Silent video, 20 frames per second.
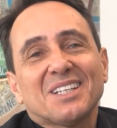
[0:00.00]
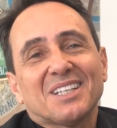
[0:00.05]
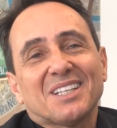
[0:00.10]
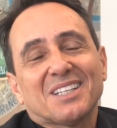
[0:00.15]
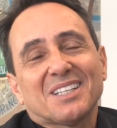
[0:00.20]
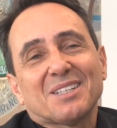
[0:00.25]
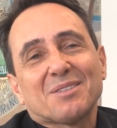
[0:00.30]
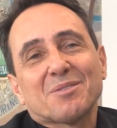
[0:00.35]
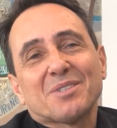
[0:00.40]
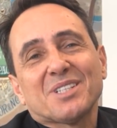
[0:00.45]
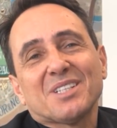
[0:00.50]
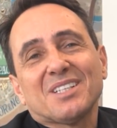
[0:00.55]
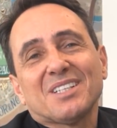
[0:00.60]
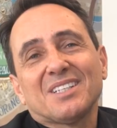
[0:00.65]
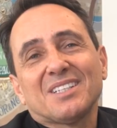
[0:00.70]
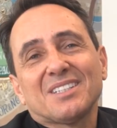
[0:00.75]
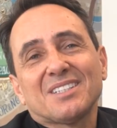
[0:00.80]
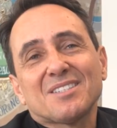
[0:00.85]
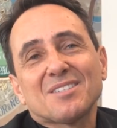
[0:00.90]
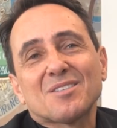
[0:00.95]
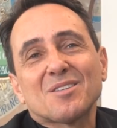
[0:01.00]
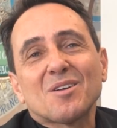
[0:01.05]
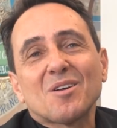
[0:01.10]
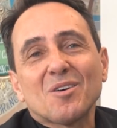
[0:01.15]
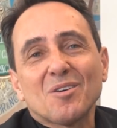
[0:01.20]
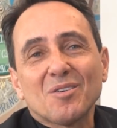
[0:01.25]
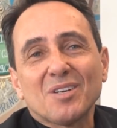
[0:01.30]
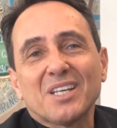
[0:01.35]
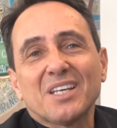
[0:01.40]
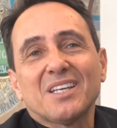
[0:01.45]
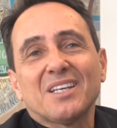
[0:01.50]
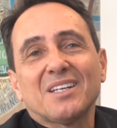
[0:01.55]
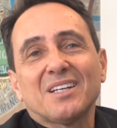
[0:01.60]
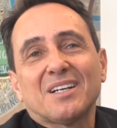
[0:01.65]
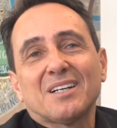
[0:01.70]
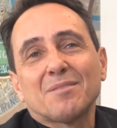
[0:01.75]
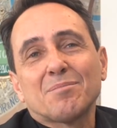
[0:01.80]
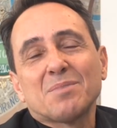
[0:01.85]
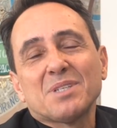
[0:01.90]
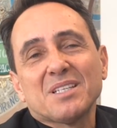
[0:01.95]
And we
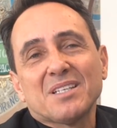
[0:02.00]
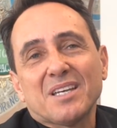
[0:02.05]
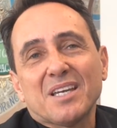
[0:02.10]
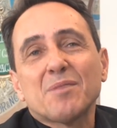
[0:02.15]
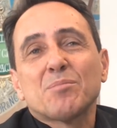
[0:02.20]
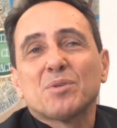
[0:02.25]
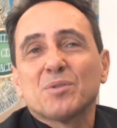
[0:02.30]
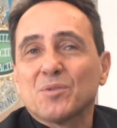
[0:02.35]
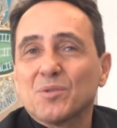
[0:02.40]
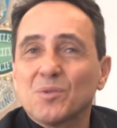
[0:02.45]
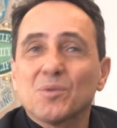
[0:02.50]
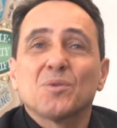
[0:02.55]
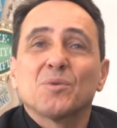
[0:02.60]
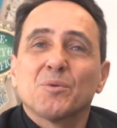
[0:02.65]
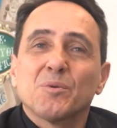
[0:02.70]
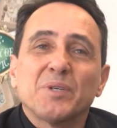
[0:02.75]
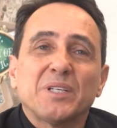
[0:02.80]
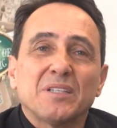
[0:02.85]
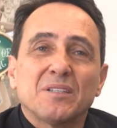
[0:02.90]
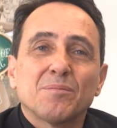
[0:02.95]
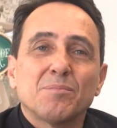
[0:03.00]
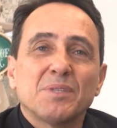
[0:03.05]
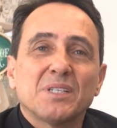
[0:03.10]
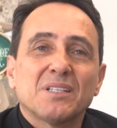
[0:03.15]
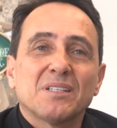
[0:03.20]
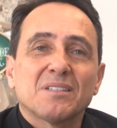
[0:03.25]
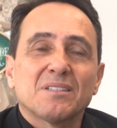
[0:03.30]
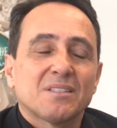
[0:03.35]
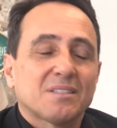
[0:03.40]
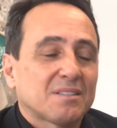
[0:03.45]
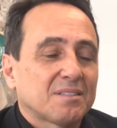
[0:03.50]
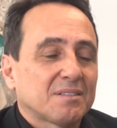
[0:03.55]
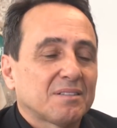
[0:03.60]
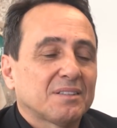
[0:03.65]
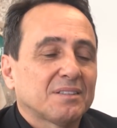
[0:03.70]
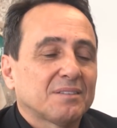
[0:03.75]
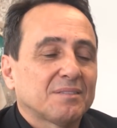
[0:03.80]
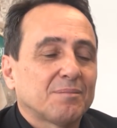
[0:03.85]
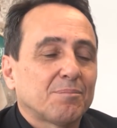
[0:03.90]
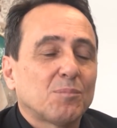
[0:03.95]
slowly are being able to do it because
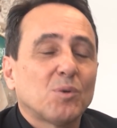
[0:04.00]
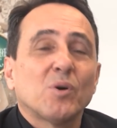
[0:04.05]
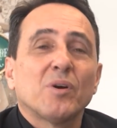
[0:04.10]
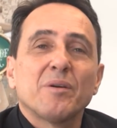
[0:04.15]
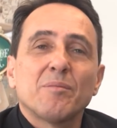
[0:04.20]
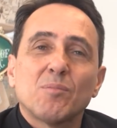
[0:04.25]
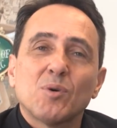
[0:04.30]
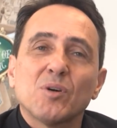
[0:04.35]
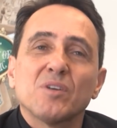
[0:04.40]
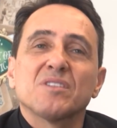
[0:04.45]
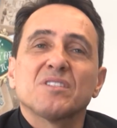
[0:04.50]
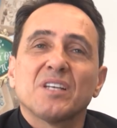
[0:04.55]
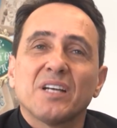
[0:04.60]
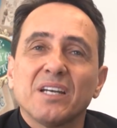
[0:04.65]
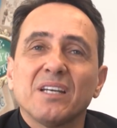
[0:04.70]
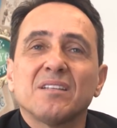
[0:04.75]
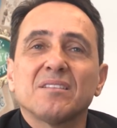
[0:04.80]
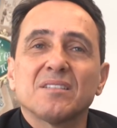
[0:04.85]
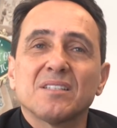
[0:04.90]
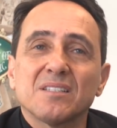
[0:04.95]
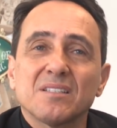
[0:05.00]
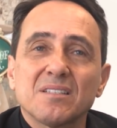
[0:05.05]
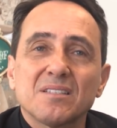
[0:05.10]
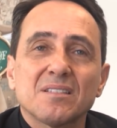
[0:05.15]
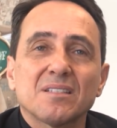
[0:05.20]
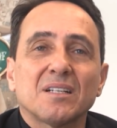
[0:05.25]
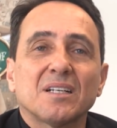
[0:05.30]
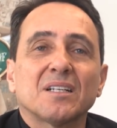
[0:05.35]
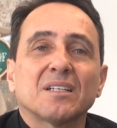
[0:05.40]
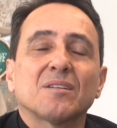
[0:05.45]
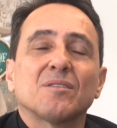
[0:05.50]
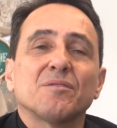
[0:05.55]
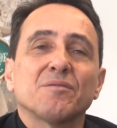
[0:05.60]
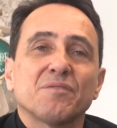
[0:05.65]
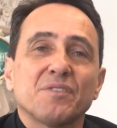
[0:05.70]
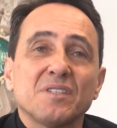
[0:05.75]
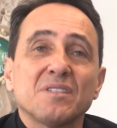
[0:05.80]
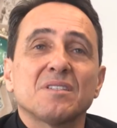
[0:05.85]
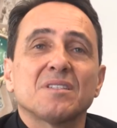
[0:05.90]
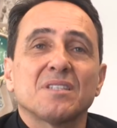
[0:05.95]
uh, more and more scientists are
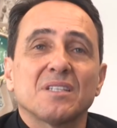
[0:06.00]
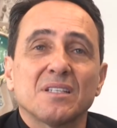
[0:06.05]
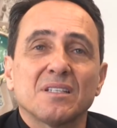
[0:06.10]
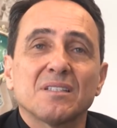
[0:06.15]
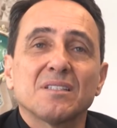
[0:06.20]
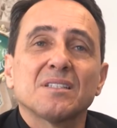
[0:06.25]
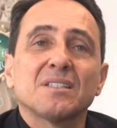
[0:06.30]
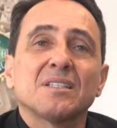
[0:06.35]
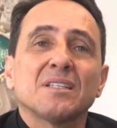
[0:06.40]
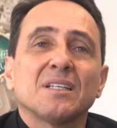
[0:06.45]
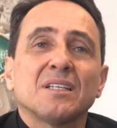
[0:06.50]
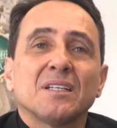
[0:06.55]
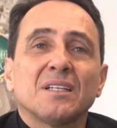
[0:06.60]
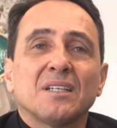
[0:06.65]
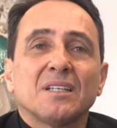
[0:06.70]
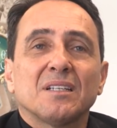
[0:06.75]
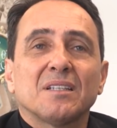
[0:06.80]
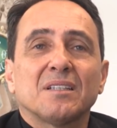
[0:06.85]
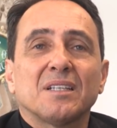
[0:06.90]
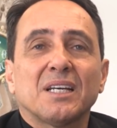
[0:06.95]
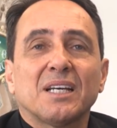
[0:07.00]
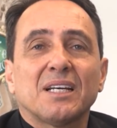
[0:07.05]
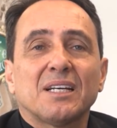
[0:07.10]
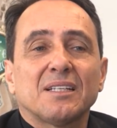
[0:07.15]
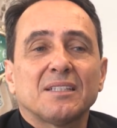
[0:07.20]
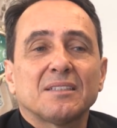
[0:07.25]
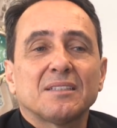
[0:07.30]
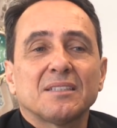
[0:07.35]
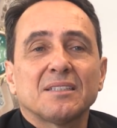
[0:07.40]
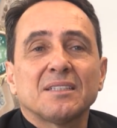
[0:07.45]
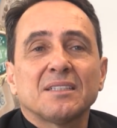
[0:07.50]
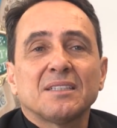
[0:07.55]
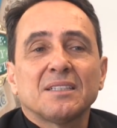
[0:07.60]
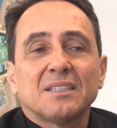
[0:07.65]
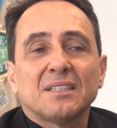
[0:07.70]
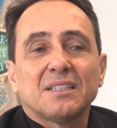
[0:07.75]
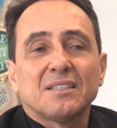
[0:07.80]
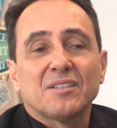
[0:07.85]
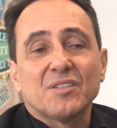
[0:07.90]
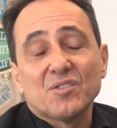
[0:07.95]
convinced that
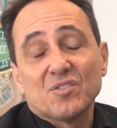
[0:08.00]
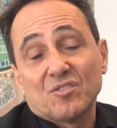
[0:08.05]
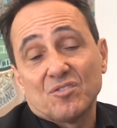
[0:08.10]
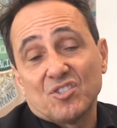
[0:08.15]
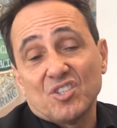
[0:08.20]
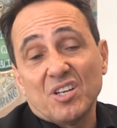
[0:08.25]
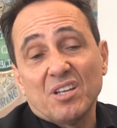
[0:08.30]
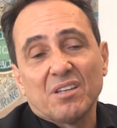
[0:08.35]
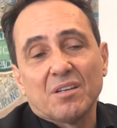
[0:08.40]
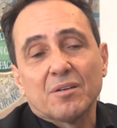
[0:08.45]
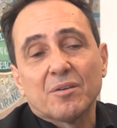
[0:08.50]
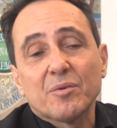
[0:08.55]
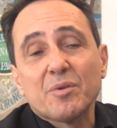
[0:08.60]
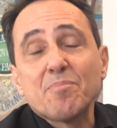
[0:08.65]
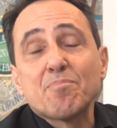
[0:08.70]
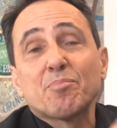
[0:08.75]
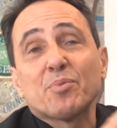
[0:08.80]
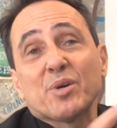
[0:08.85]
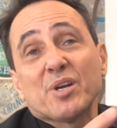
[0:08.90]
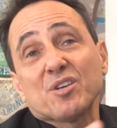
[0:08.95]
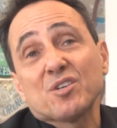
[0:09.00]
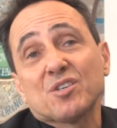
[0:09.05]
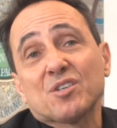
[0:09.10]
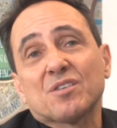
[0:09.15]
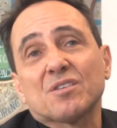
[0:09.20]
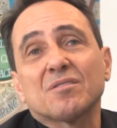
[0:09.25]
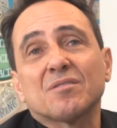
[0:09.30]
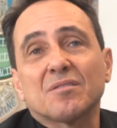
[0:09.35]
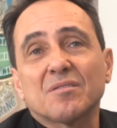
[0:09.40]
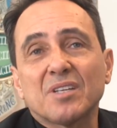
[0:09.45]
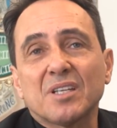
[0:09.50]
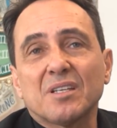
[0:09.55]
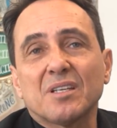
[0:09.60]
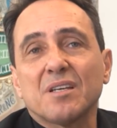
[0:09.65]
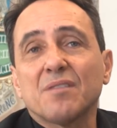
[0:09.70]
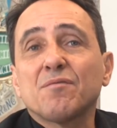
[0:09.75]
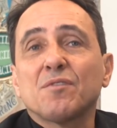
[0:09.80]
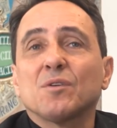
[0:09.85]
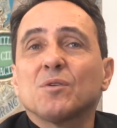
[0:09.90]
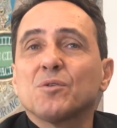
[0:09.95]
this general impression that
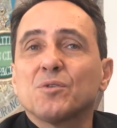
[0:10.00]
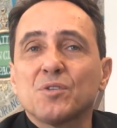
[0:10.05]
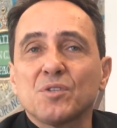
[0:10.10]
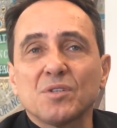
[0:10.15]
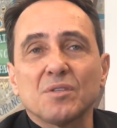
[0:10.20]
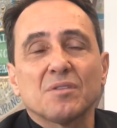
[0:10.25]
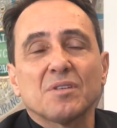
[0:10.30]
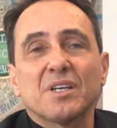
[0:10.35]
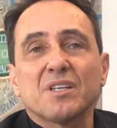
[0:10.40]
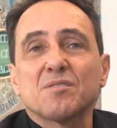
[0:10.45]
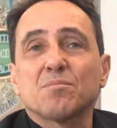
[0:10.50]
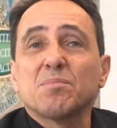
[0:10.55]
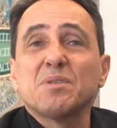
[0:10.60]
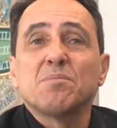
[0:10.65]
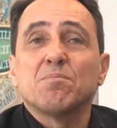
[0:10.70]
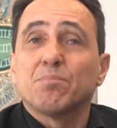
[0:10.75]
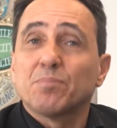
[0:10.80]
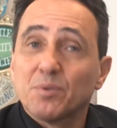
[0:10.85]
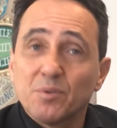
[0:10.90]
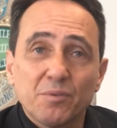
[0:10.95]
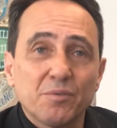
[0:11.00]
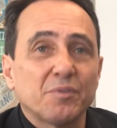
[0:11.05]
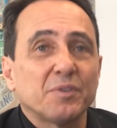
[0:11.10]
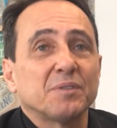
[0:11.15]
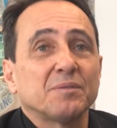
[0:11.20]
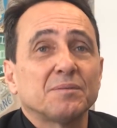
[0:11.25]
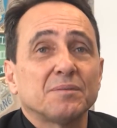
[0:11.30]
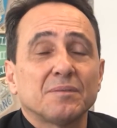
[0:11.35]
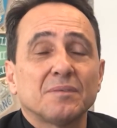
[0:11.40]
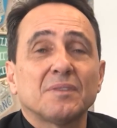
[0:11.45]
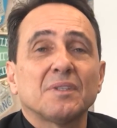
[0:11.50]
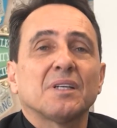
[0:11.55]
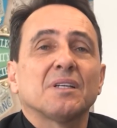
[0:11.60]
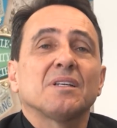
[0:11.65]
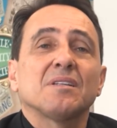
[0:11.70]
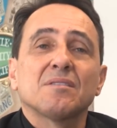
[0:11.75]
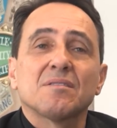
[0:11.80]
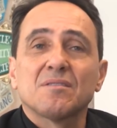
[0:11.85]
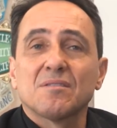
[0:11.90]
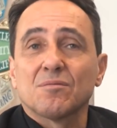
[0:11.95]
evolution has been proven,
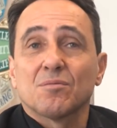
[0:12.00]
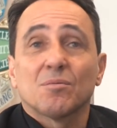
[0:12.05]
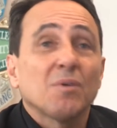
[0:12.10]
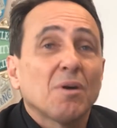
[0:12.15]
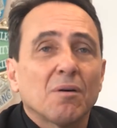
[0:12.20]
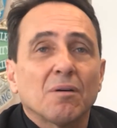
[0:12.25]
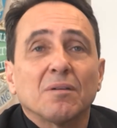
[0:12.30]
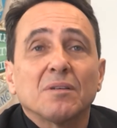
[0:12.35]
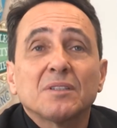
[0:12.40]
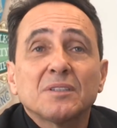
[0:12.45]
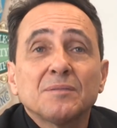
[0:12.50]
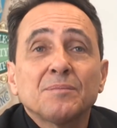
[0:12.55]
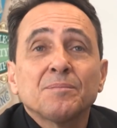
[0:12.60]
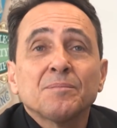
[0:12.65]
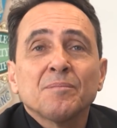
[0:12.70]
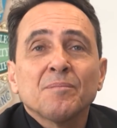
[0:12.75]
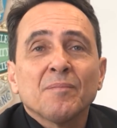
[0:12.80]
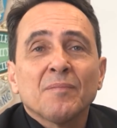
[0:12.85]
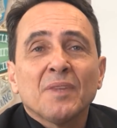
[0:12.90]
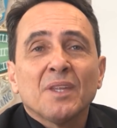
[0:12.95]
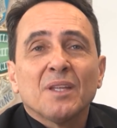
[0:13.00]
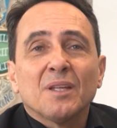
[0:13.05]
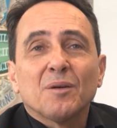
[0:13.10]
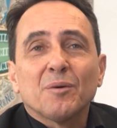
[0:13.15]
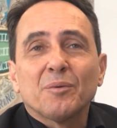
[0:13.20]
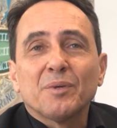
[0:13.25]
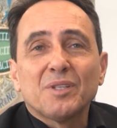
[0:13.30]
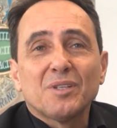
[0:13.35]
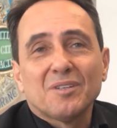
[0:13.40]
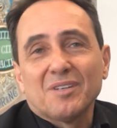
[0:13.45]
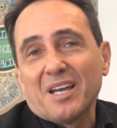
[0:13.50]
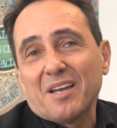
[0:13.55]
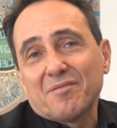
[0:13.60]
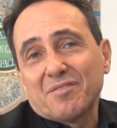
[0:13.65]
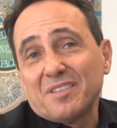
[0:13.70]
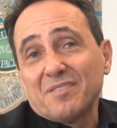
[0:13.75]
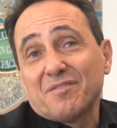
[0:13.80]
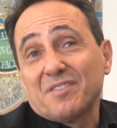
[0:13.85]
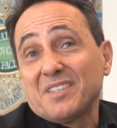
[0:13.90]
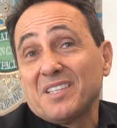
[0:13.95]
it's wrong we don't
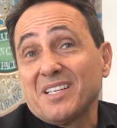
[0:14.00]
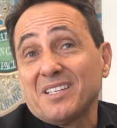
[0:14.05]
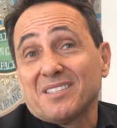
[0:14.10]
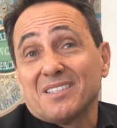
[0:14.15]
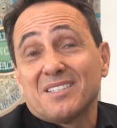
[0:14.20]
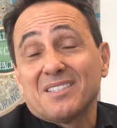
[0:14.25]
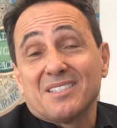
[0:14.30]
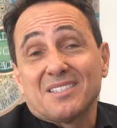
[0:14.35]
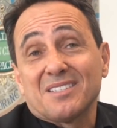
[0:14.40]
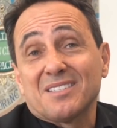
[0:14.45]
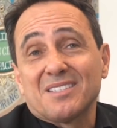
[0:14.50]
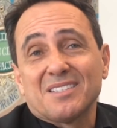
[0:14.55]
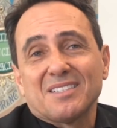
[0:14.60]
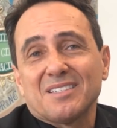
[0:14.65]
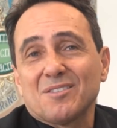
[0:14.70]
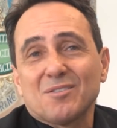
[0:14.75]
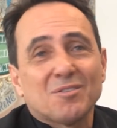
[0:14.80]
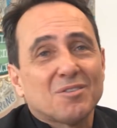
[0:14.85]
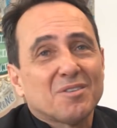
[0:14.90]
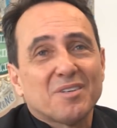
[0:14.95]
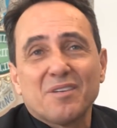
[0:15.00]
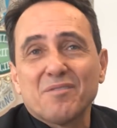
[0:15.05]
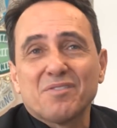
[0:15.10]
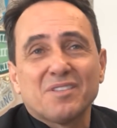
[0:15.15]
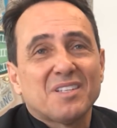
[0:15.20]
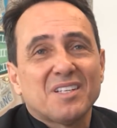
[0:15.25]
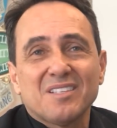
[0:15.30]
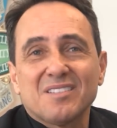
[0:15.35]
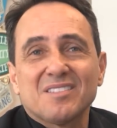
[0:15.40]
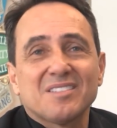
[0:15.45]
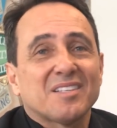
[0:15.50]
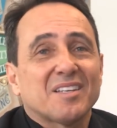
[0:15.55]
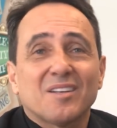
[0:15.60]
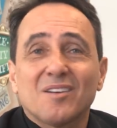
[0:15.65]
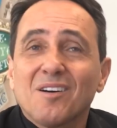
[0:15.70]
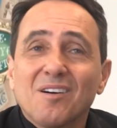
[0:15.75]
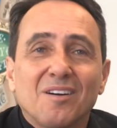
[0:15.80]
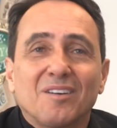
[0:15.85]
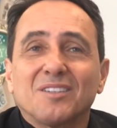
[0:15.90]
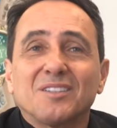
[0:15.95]
have evidence, strong evidence
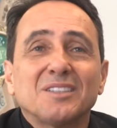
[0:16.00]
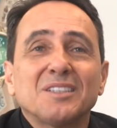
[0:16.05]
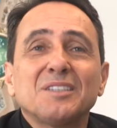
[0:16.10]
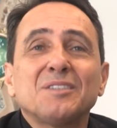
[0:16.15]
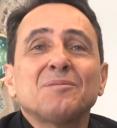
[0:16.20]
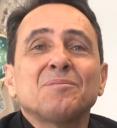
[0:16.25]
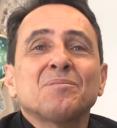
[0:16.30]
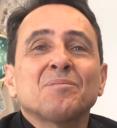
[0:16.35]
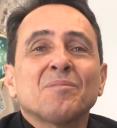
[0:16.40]
all.